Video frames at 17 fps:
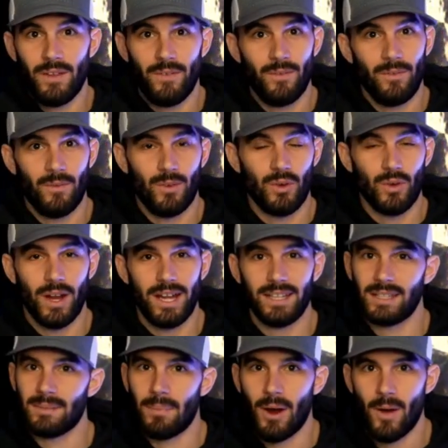created
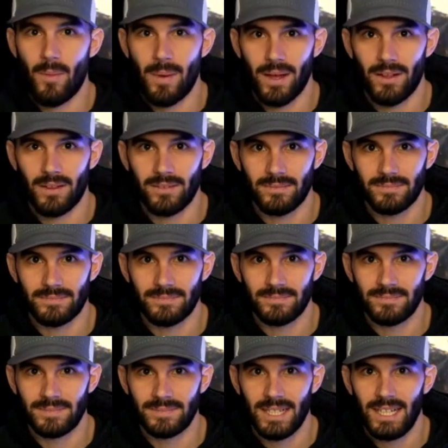the barbell
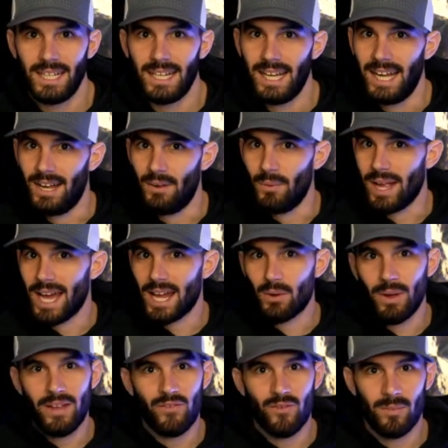and we got
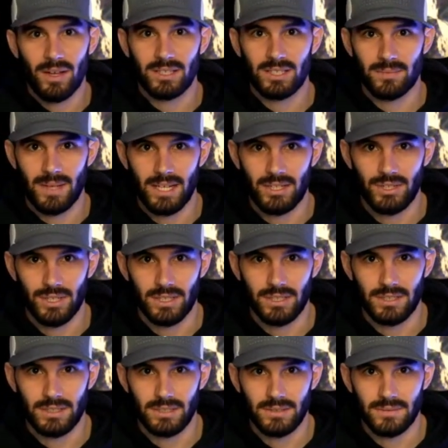away from
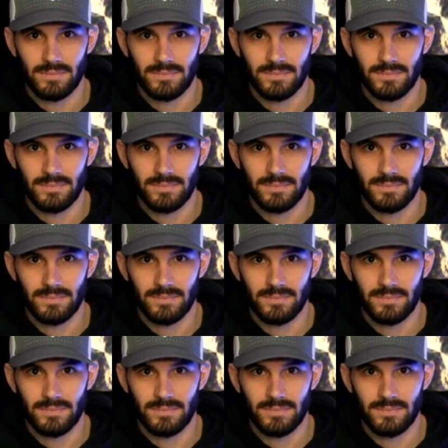isometrics.